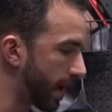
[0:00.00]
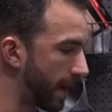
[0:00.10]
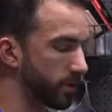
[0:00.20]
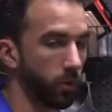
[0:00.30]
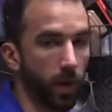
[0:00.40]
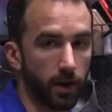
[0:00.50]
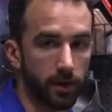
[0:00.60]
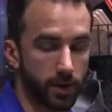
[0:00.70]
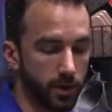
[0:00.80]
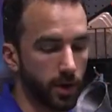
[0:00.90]
as well
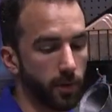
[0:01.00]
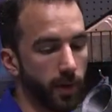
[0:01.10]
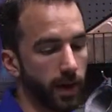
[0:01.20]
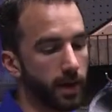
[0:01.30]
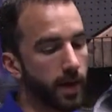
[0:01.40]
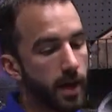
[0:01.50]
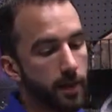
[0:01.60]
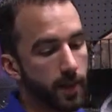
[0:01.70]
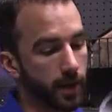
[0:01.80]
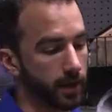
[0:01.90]
as the turbine,
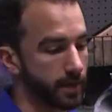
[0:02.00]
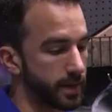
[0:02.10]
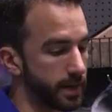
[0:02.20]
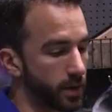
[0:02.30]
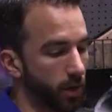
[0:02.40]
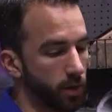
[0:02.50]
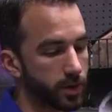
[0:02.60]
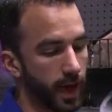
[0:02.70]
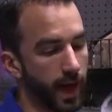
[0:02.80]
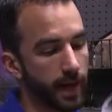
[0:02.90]
because this
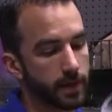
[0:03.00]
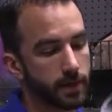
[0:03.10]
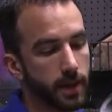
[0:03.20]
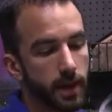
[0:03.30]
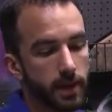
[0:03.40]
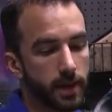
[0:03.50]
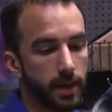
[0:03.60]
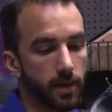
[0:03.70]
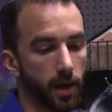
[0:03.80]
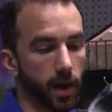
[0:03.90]
hose has
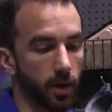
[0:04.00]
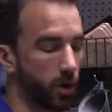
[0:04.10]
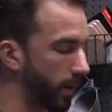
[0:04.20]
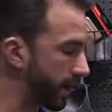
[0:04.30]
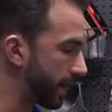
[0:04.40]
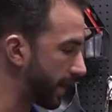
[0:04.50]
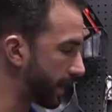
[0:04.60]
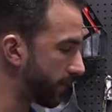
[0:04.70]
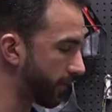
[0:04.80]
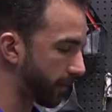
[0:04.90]
the quick
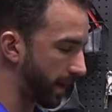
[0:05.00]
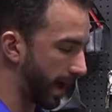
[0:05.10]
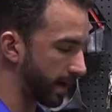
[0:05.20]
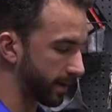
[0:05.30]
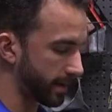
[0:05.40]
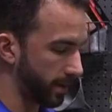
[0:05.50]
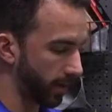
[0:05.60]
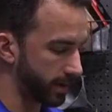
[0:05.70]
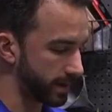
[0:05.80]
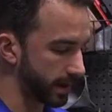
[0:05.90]
connect for the back of the
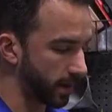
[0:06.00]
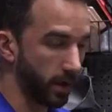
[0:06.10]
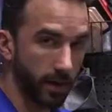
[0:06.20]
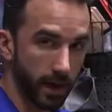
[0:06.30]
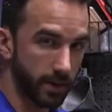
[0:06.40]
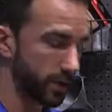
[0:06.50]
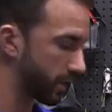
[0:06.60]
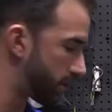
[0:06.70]
DYC gun as you're